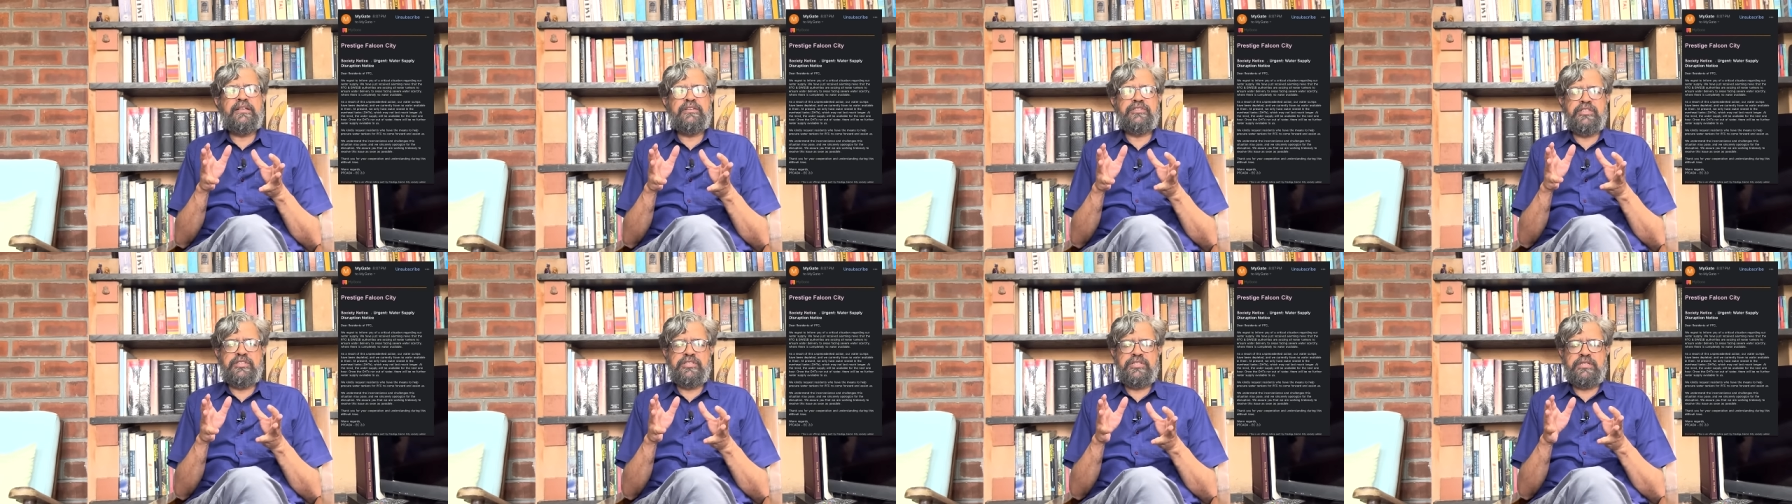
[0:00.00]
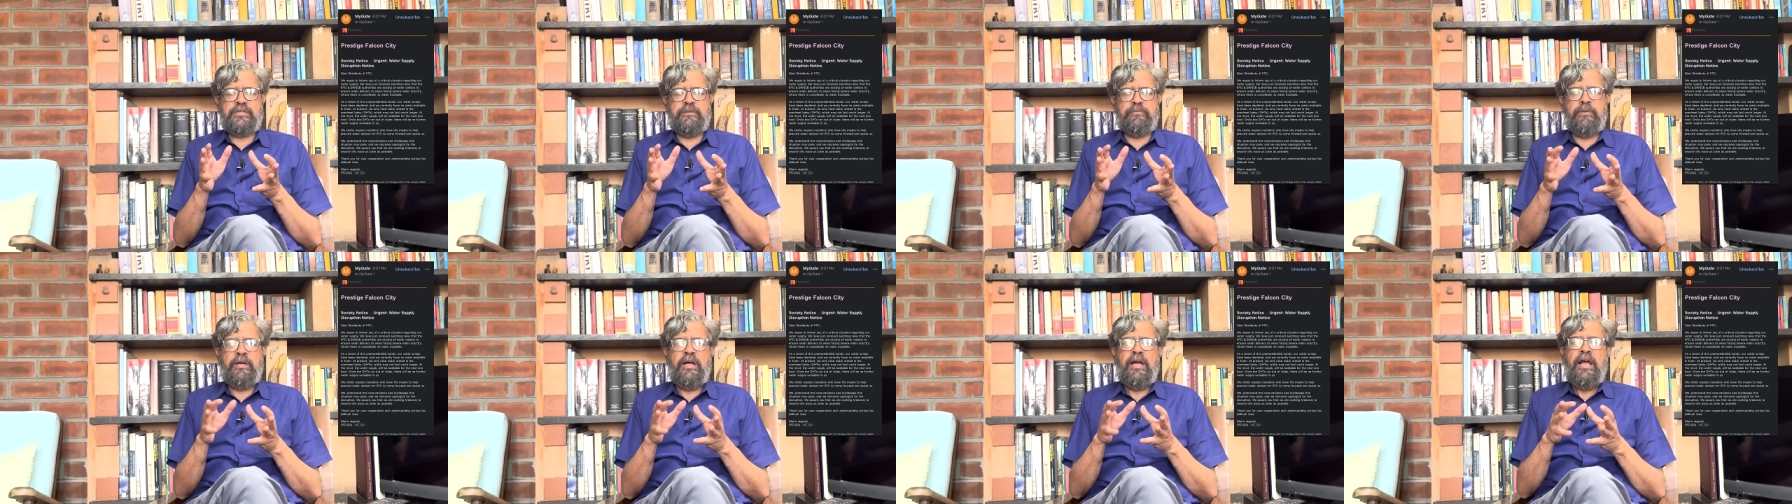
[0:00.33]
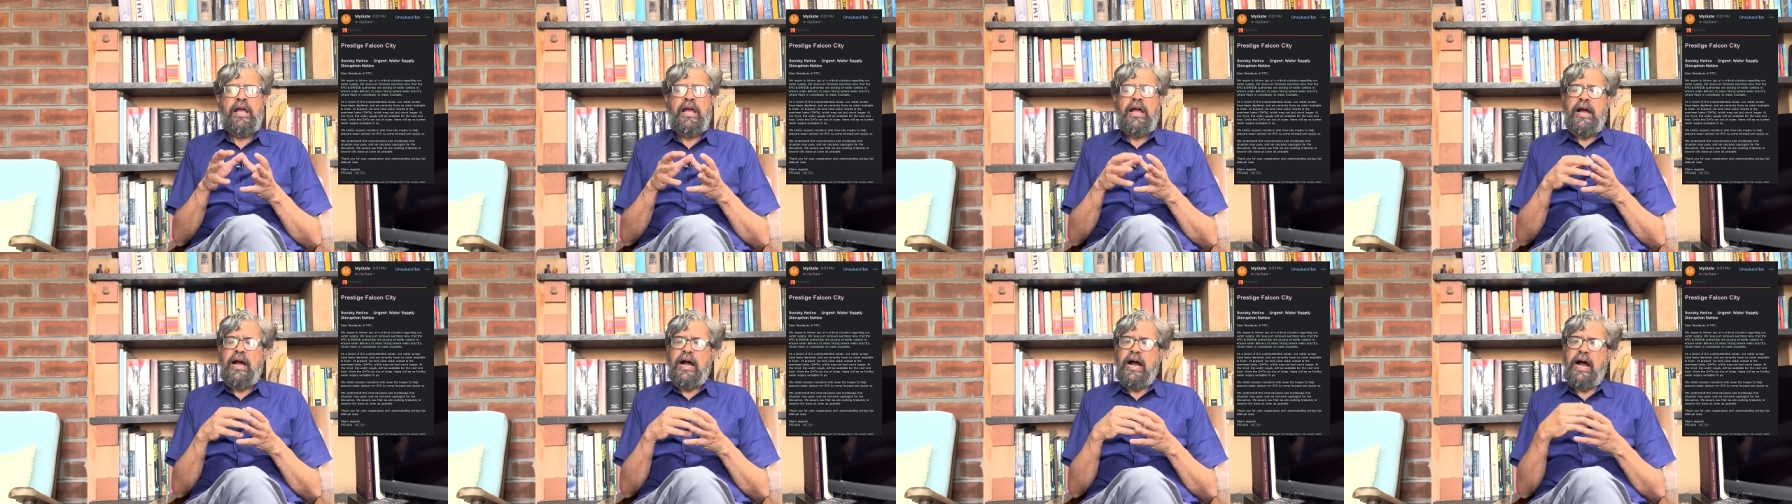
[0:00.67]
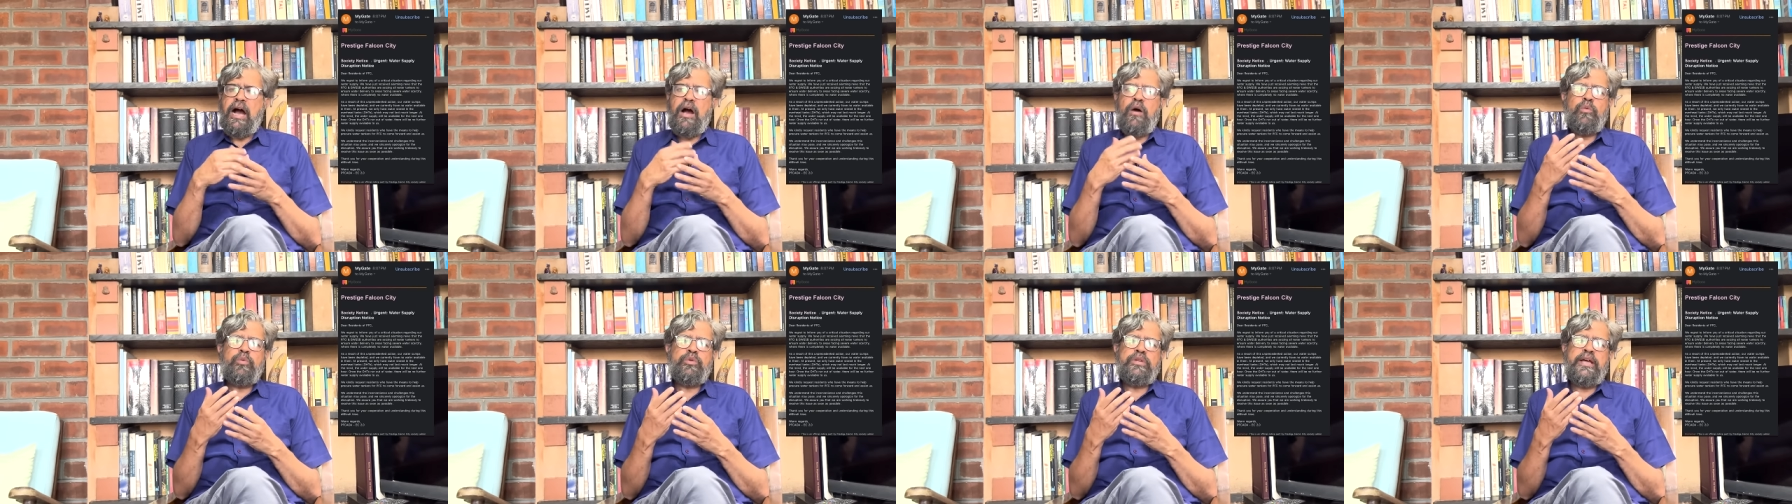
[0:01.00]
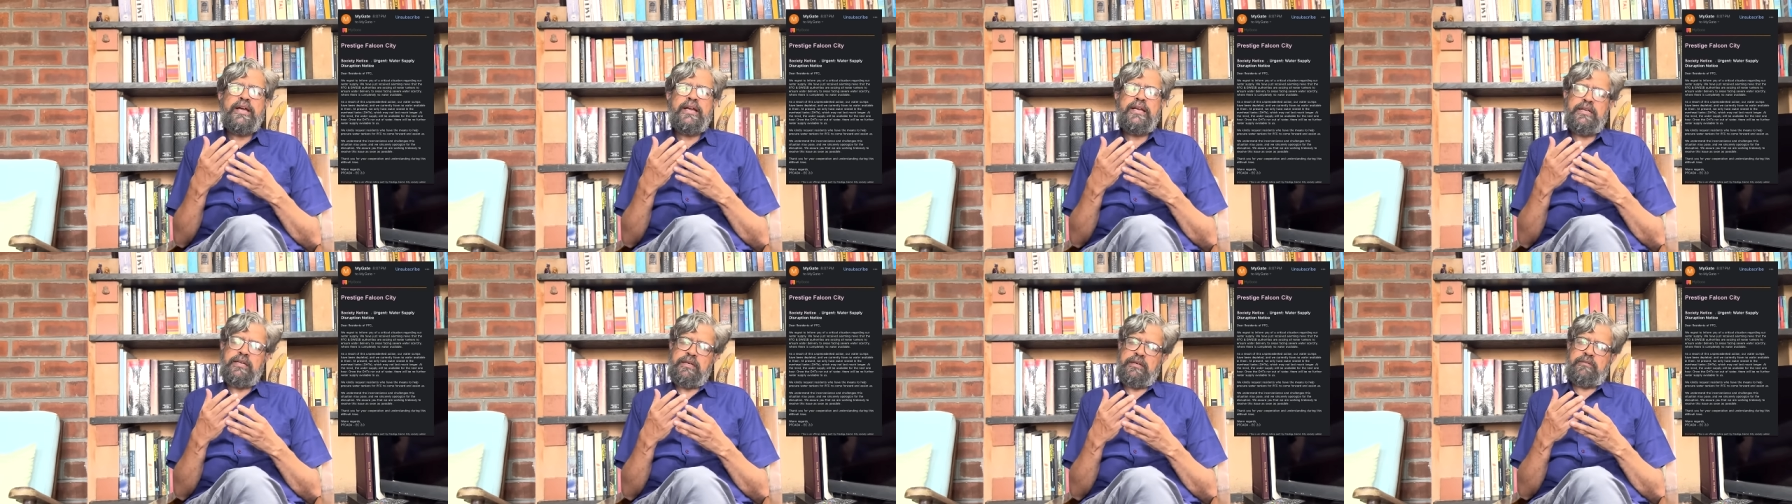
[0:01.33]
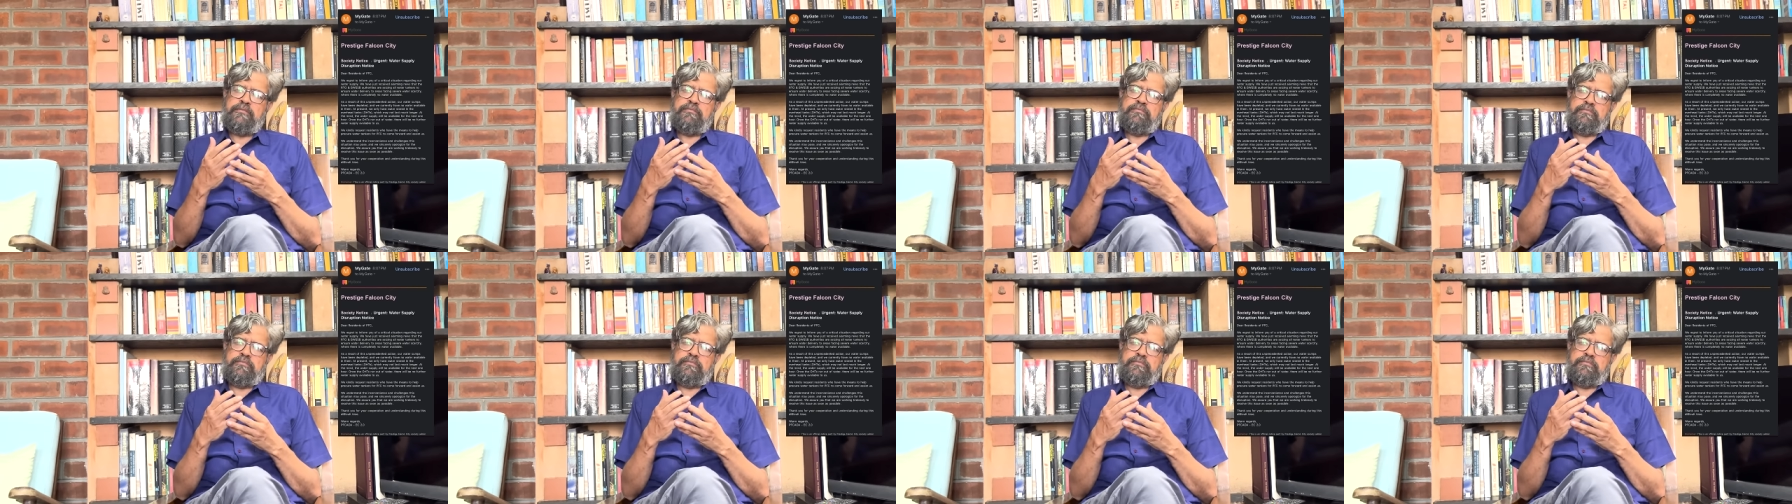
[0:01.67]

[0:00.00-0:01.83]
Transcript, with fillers: system. How then